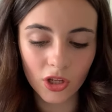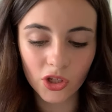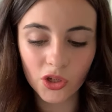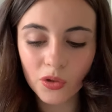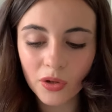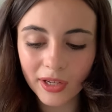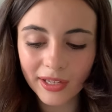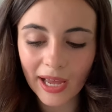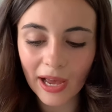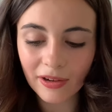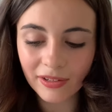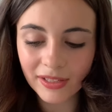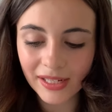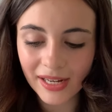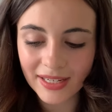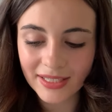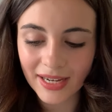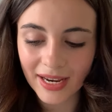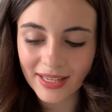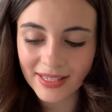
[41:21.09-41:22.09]
You could
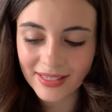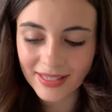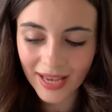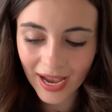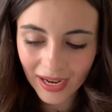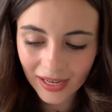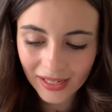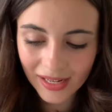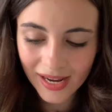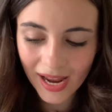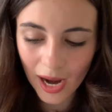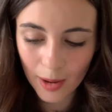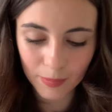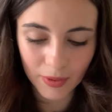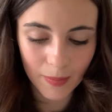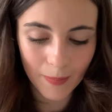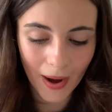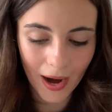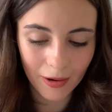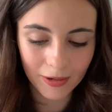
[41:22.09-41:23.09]
calculate exactly how
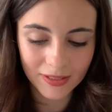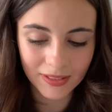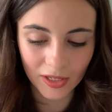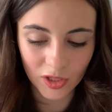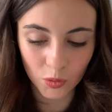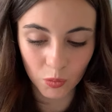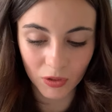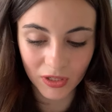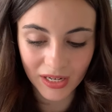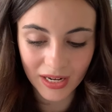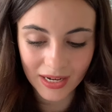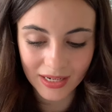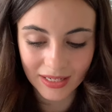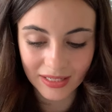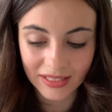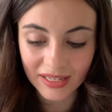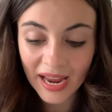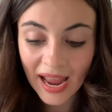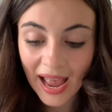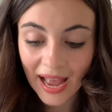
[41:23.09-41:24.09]
many power cells were
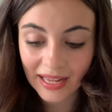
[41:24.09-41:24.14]
needed,